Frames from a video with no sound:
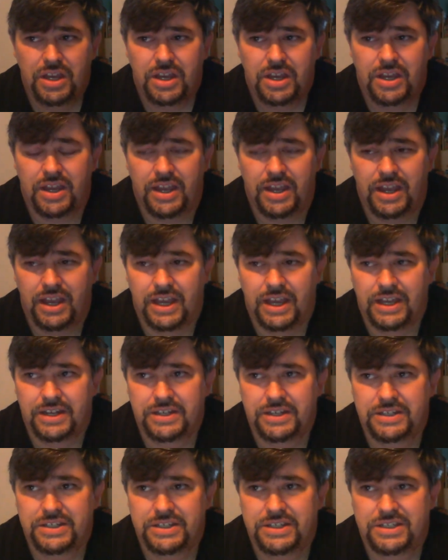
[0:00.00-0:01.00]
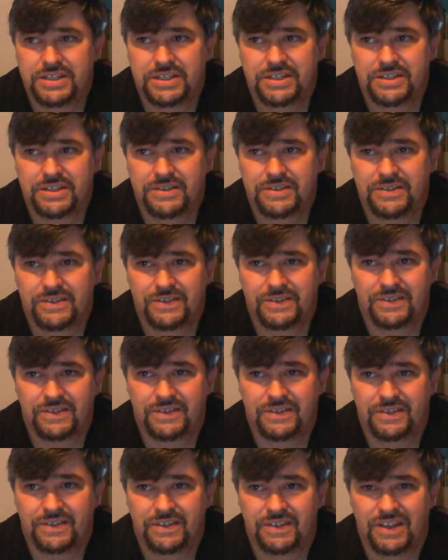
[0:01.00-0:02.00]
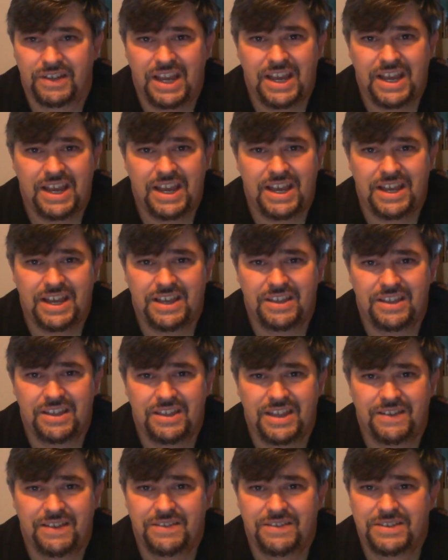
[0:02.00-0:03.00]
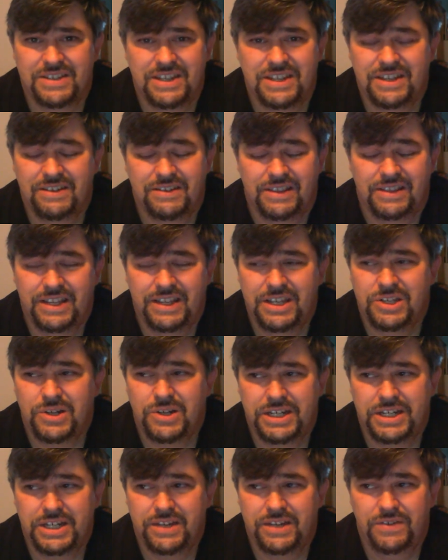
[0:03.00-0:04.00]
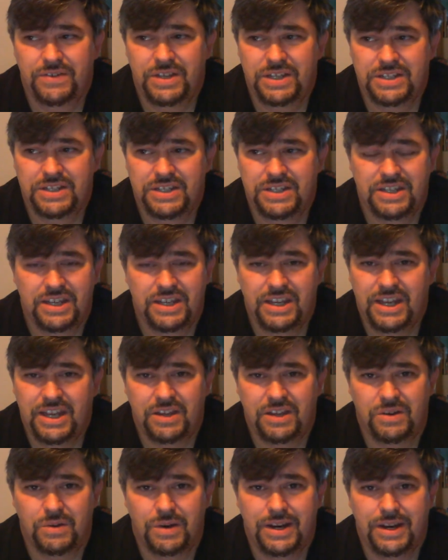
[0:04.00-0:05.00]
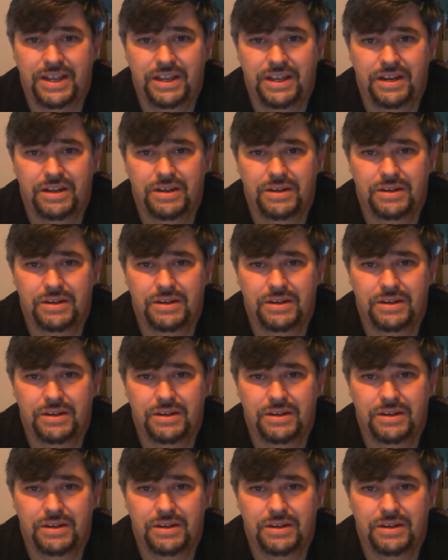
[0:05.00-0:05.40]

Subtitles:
And yeah, that was it. Leisure activities. It ain't great.